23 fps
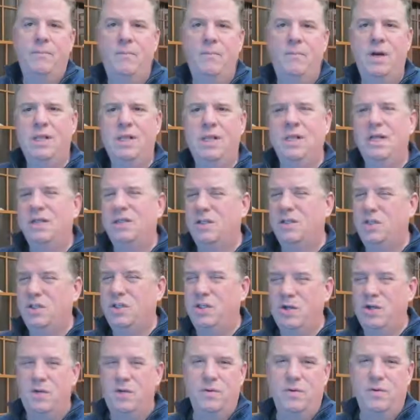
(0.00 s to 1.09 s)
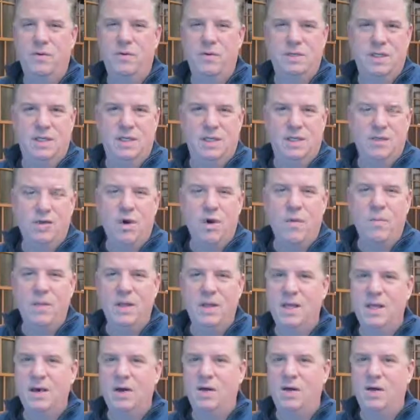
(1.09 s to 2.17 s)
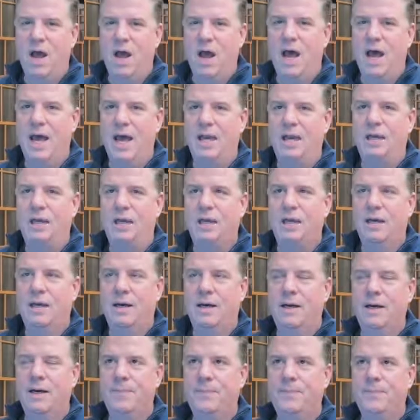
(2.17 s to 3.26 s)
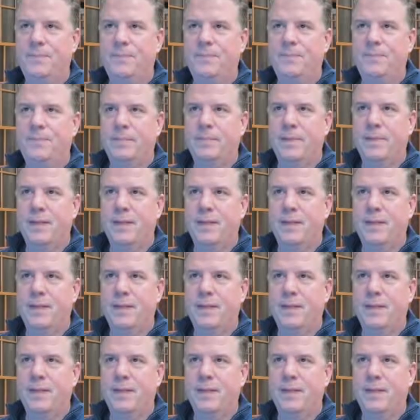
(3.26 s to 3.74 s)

What it doesn't show though is that normally they're not. Um,